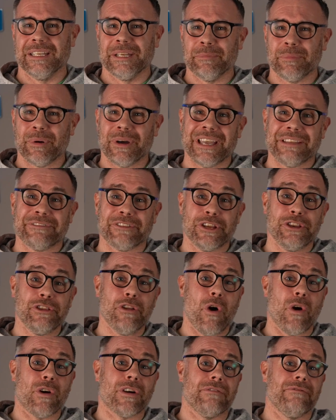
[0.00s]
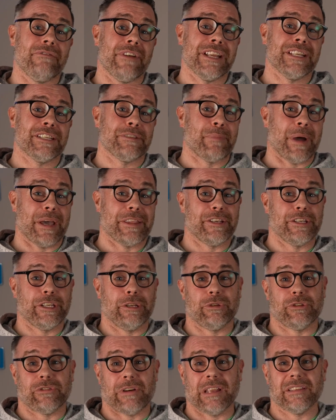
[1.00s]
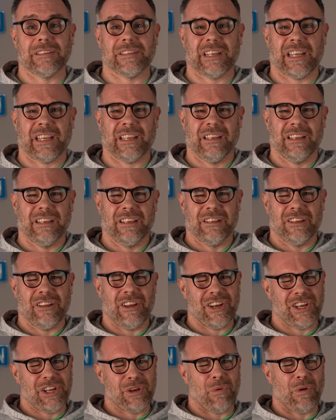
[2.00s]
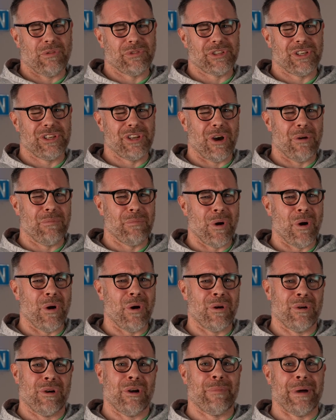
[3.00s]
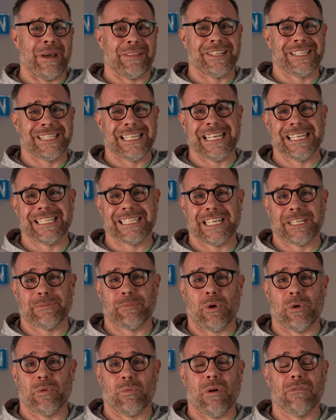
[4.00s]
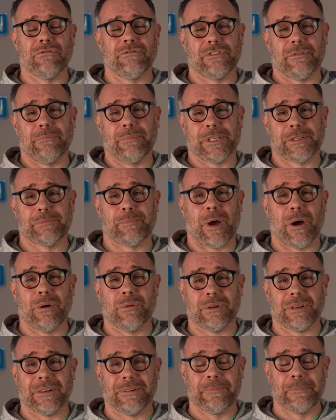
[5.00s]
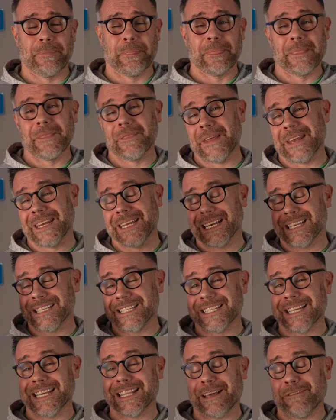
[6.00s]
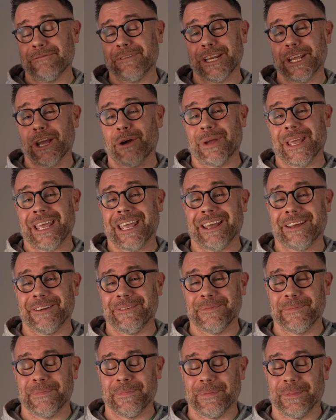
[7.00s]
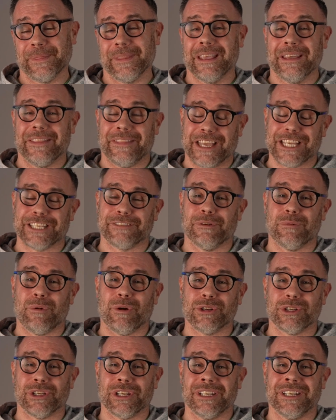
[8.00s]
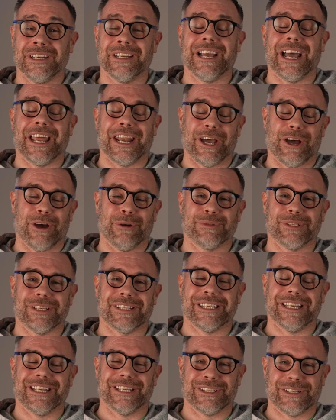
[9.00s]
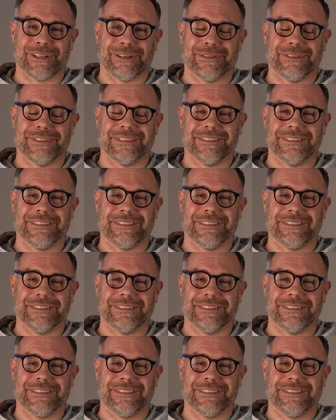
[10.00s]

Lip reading: But if you're not convinced by the new Transit and you want to know more about the T6.1 from Bespoke, then you can see that video here. Thanks for watching, and I hope to see you soon.